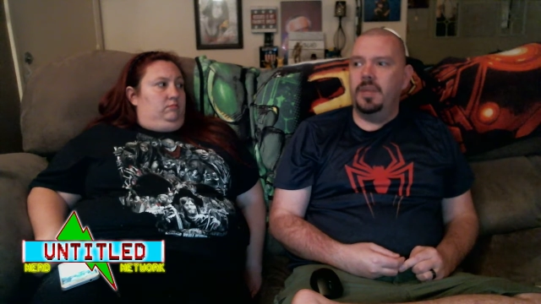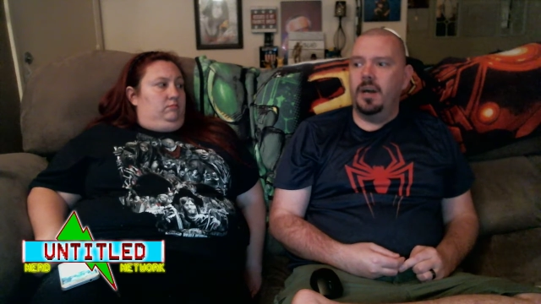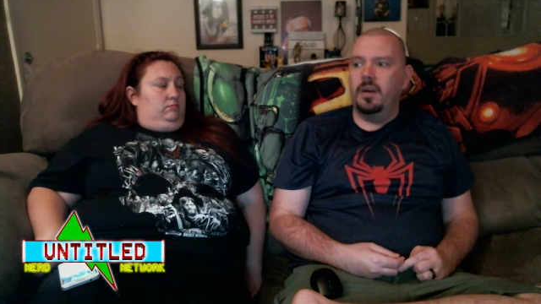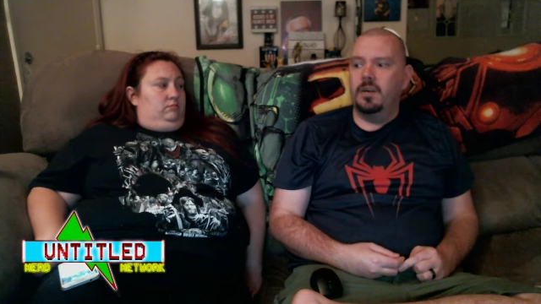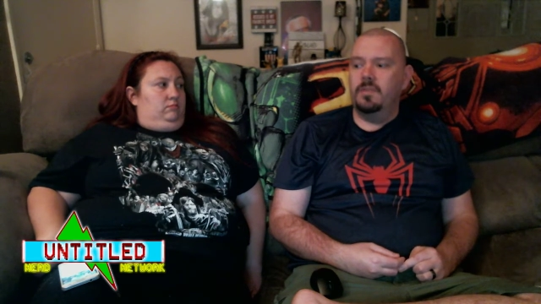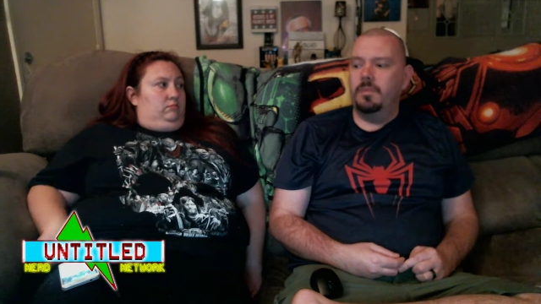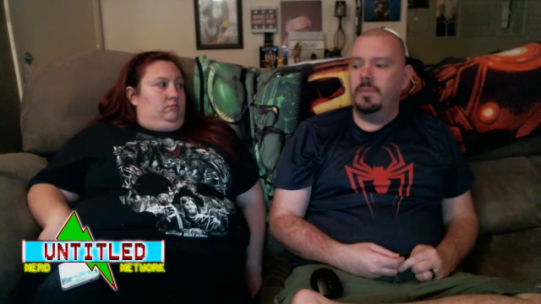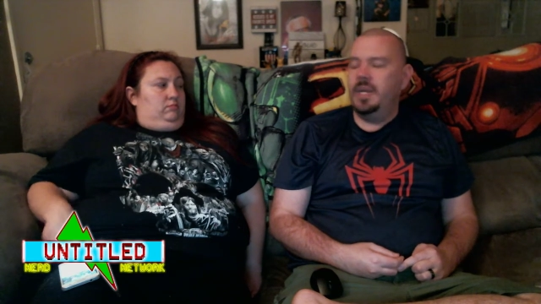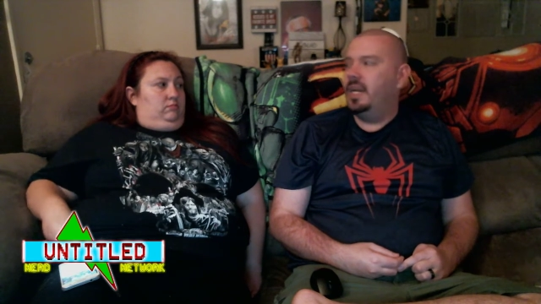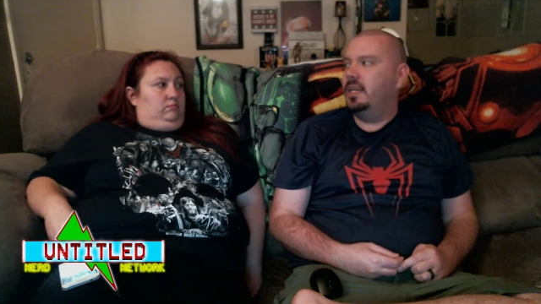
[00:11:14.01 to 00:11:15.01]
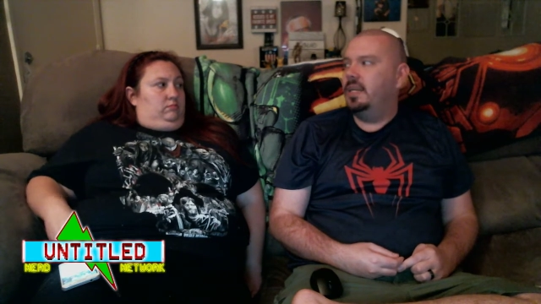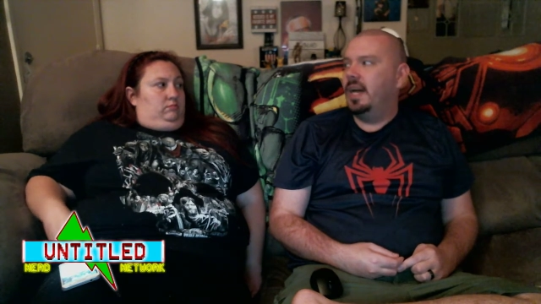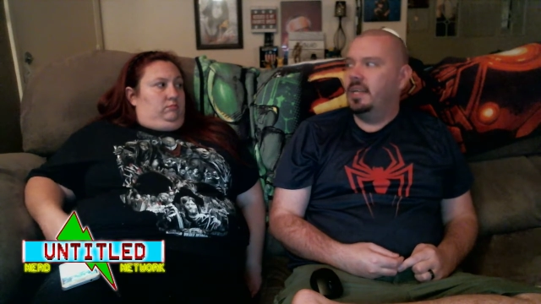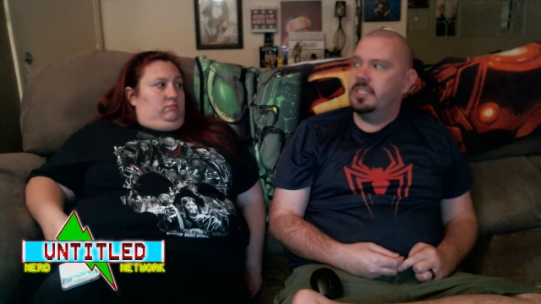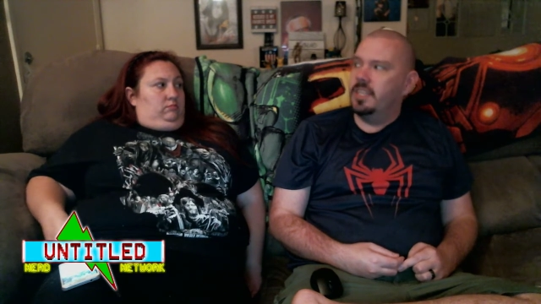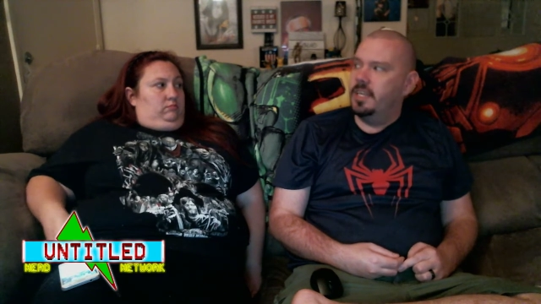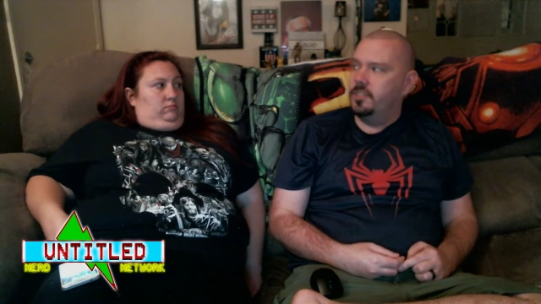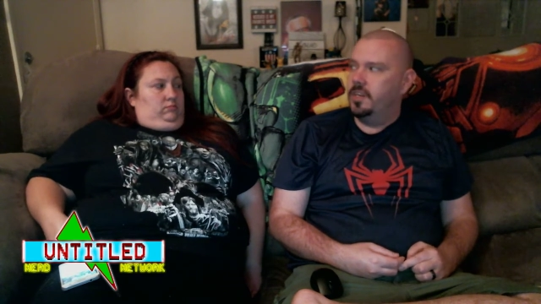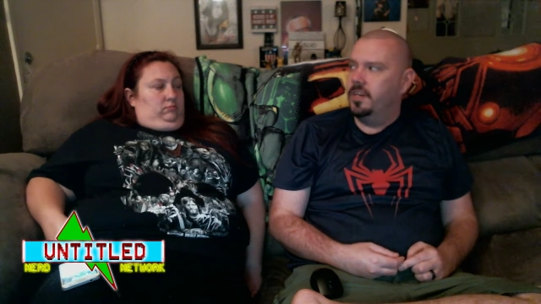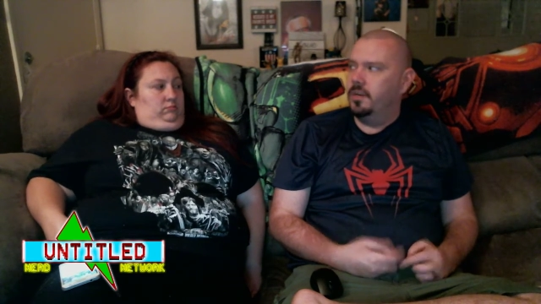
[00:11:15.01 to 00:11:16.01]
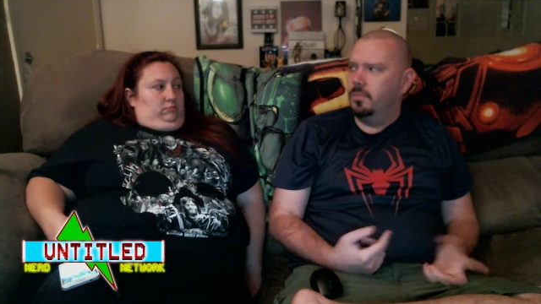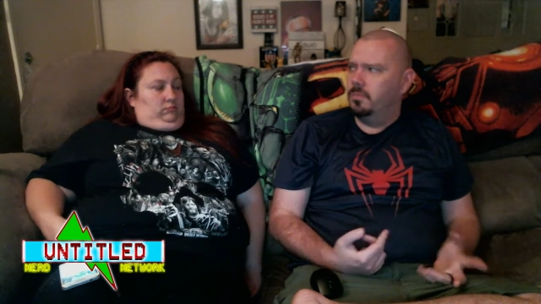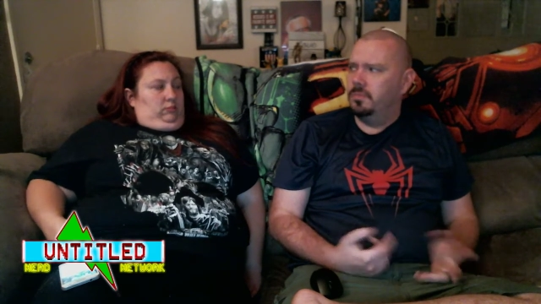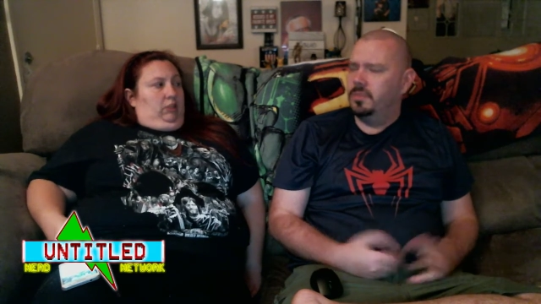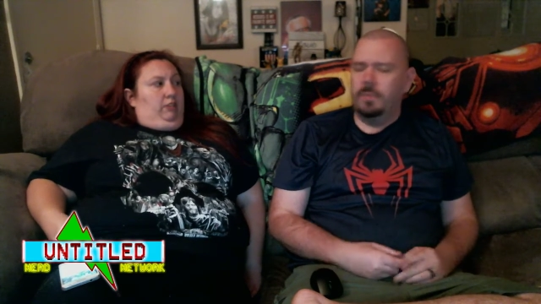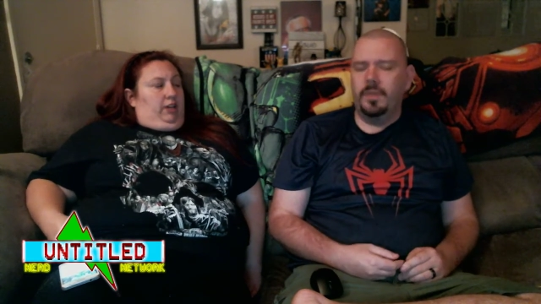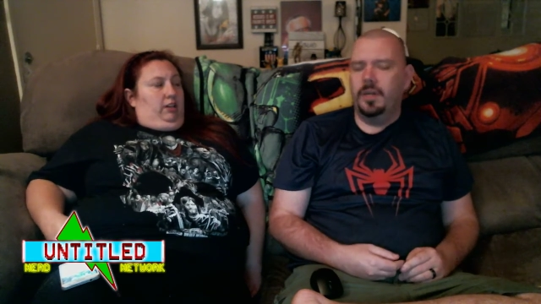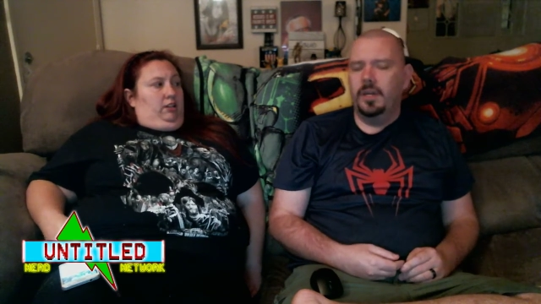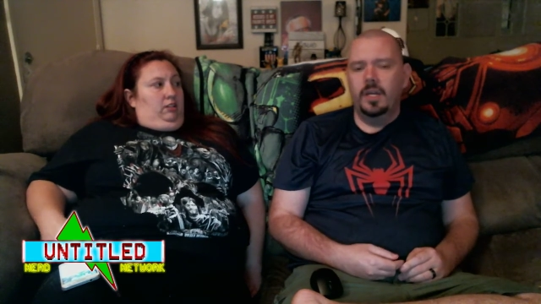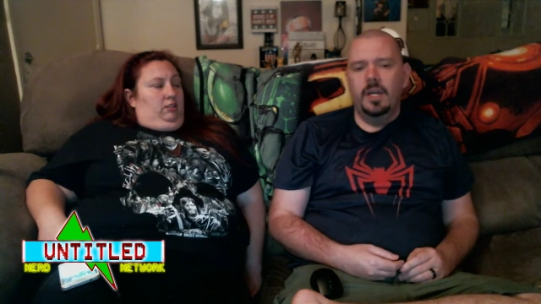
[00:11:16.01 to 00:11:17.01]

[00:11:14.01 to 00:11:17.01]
Speaker 1: the herd from getting to Alexandria or something. Okay.